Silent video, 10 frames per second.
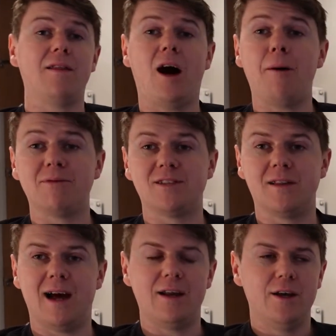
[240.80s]
of the opposite of
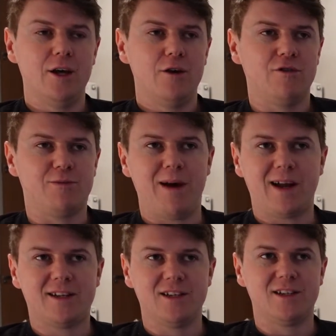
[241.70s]
that.
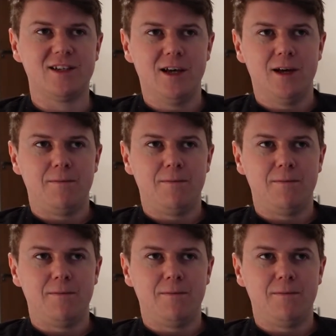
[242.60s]
Respect is